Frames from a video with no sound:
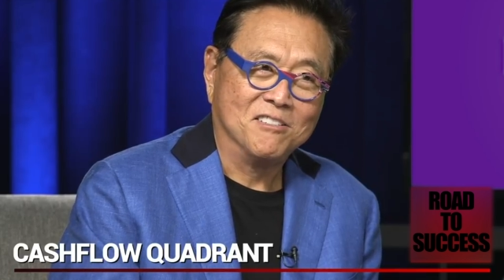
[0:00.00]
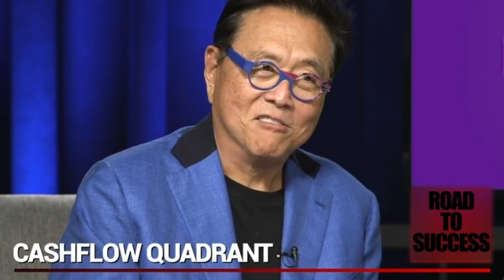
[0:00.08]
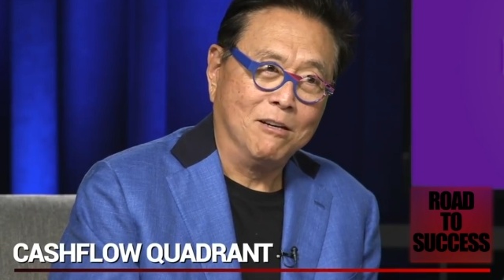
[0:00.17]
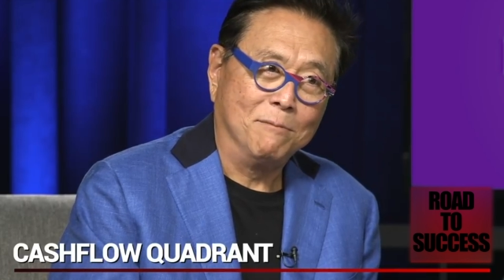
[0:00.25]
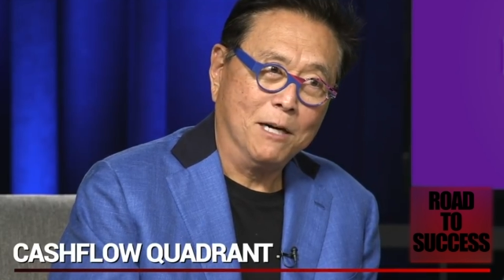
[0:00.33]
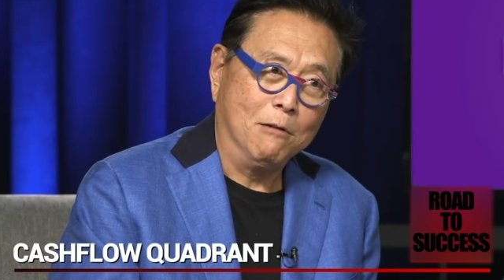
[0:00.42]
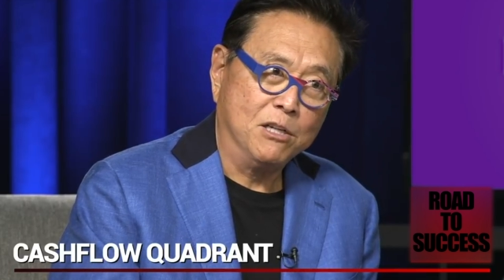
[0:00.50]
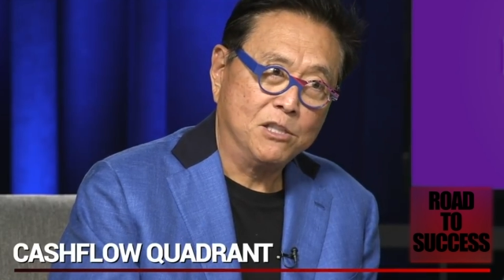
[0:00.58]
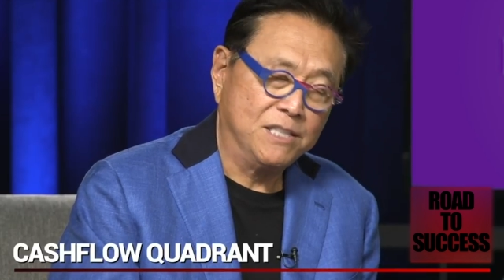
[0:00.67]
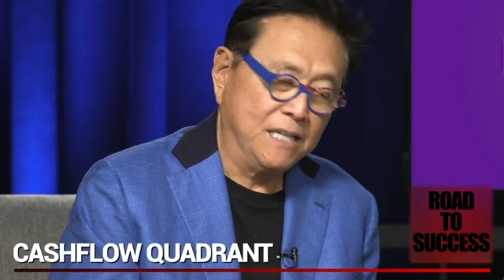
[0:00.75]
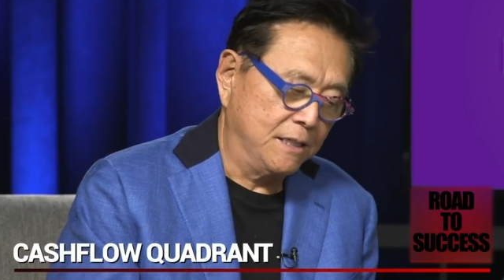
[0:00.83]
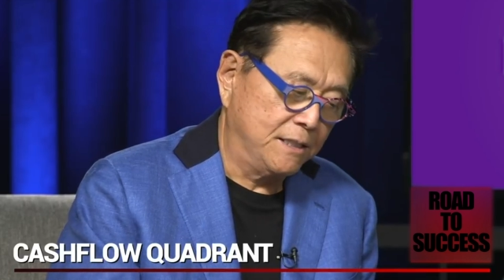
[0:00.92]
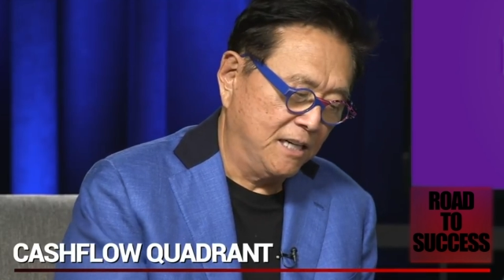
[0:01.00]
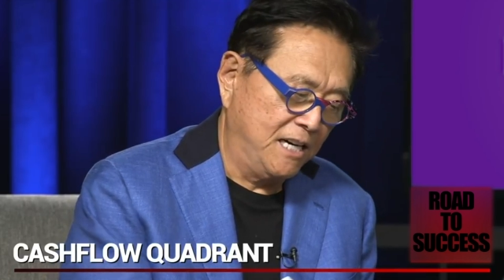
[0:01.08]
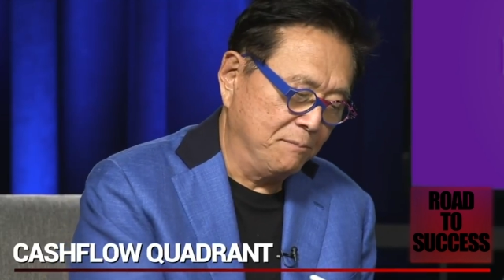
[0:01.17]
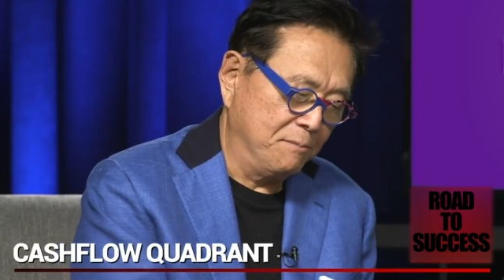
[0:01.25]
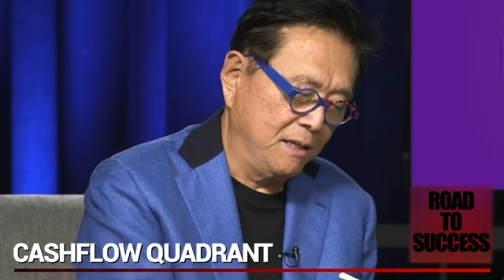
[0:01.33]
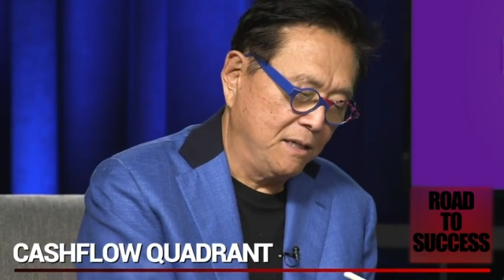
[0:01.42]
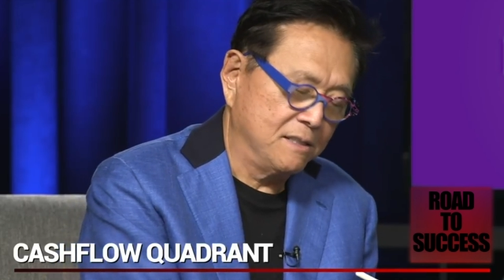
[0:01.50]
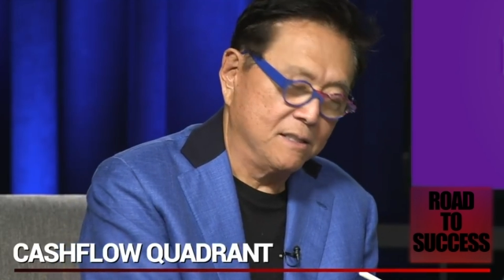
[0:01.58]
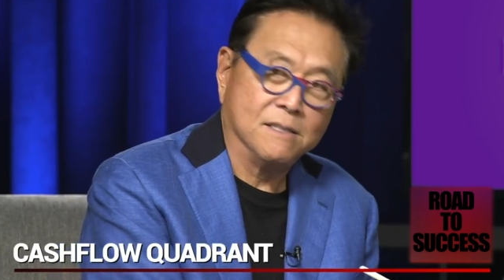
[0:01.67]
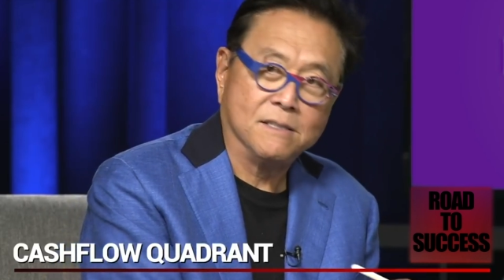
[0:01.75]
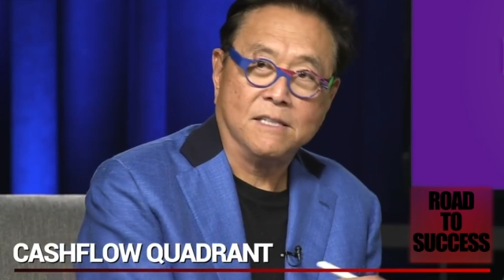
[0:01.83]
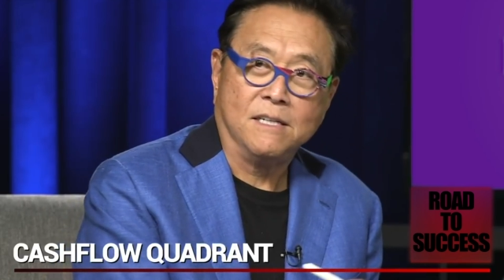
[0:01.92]
So what my rich dad taught me is
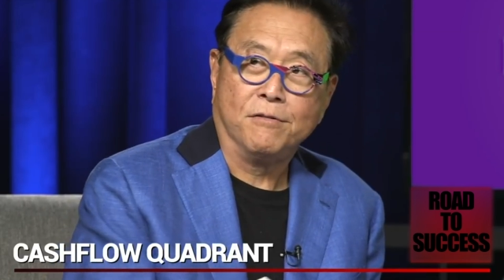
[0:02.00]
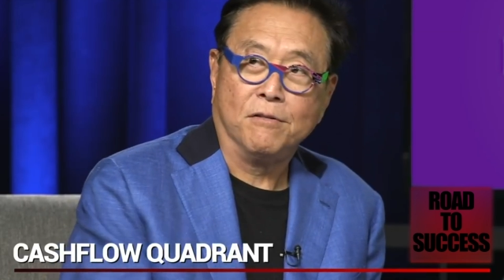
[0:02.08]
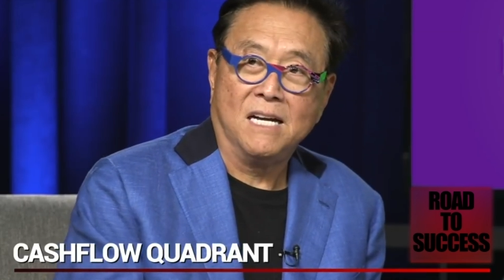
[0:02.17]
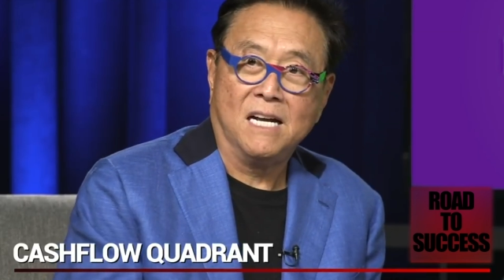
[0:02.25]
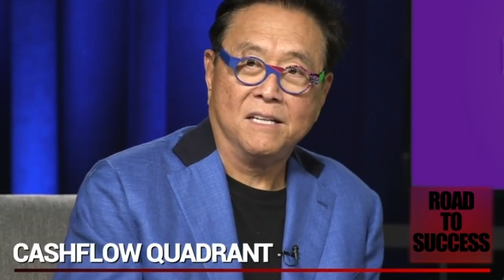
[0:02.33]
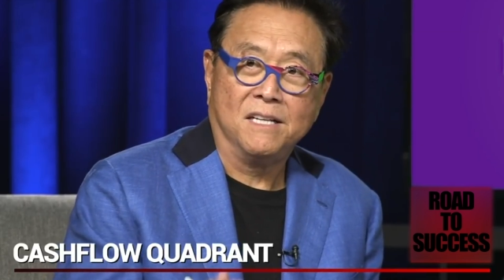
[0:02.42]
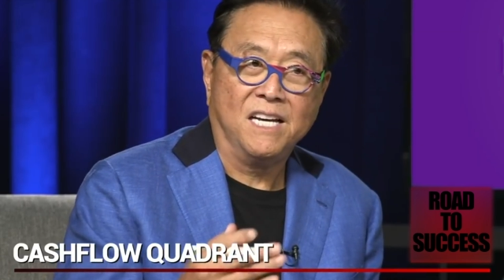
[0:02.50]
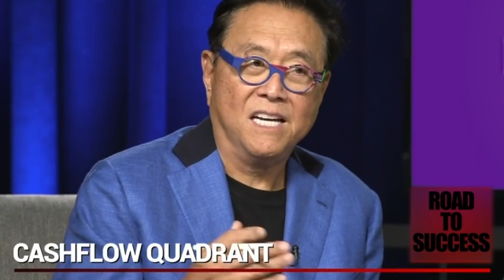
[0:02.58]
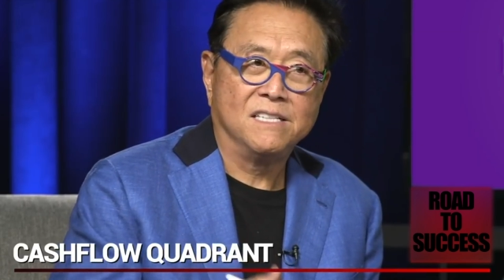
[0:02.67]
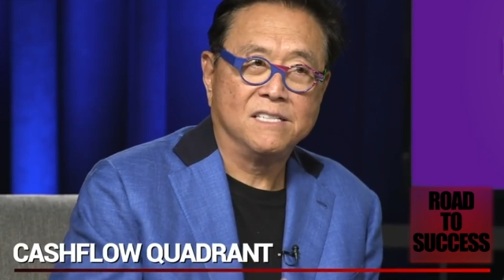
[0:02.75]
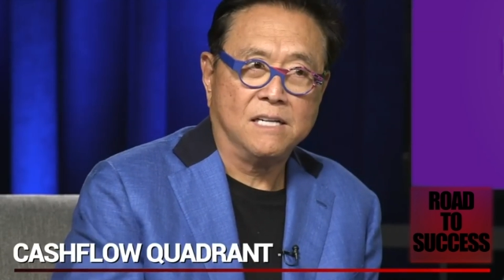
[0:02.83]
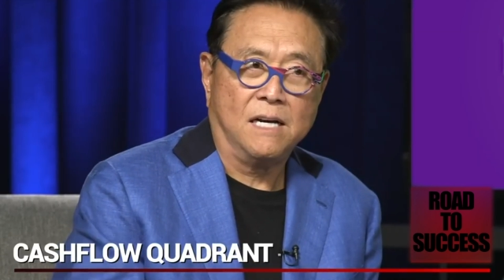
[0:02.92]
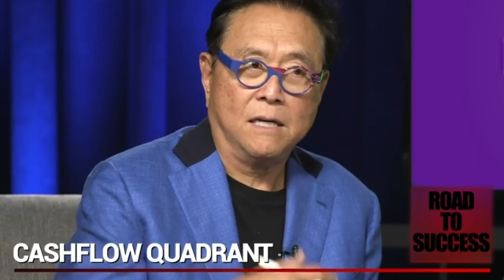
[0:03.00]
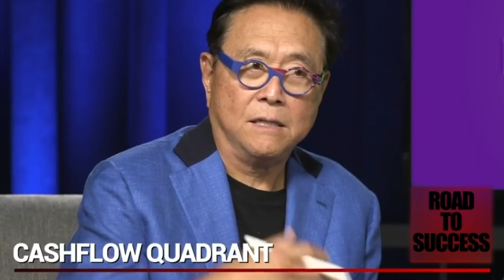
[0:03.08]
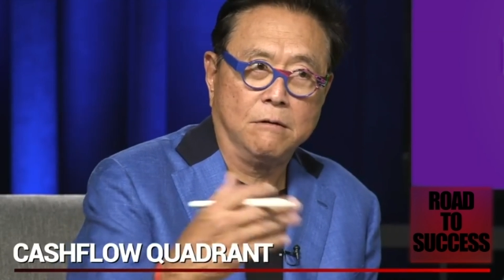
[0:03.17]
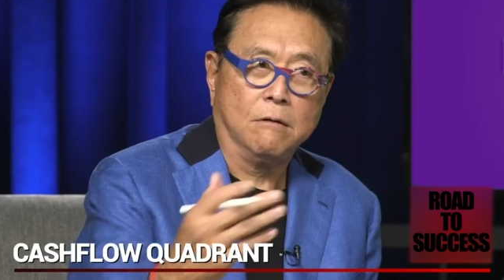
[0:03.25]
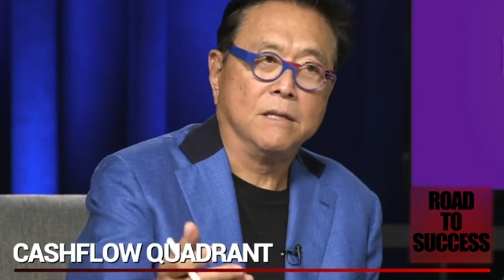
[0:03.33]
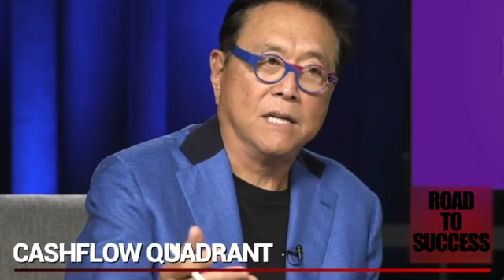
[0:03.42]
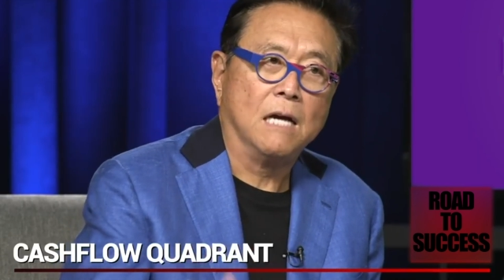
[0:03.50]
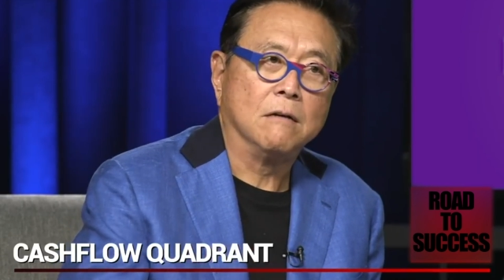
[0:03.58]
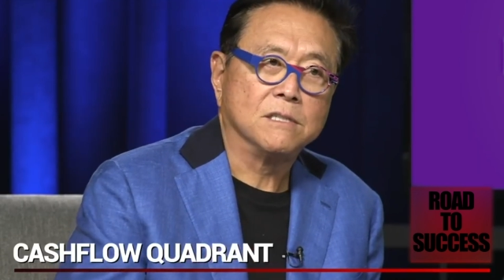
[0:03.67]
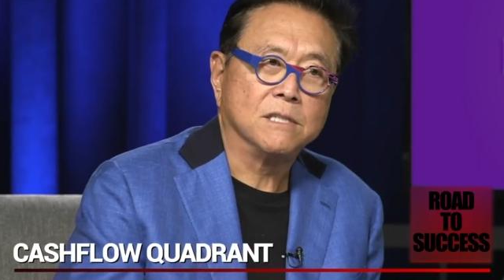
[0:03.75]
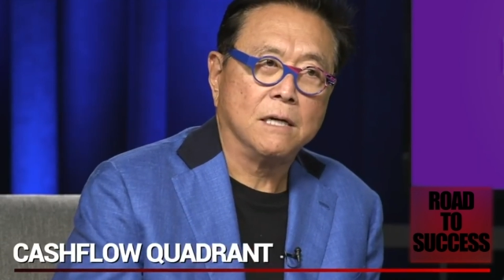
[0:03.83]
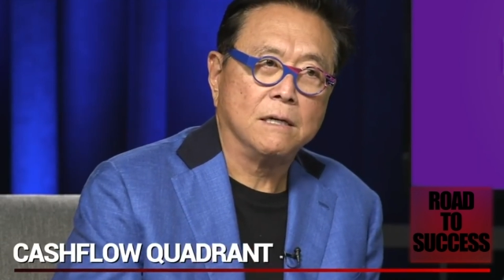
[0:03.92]
if you're not on the inside, you're on the
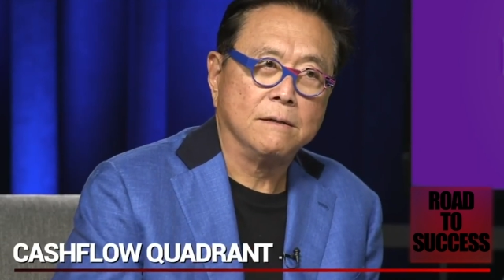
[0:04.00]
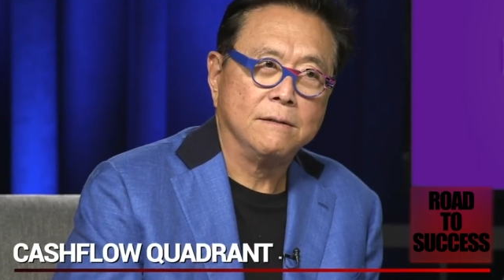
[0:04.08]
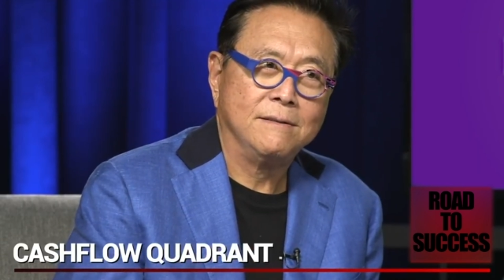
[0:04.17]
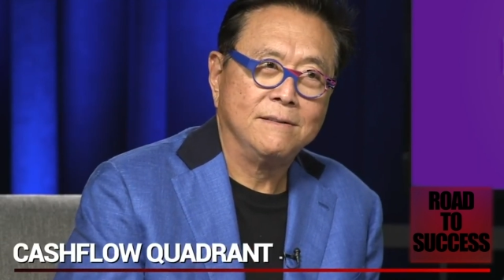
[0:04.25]
outside.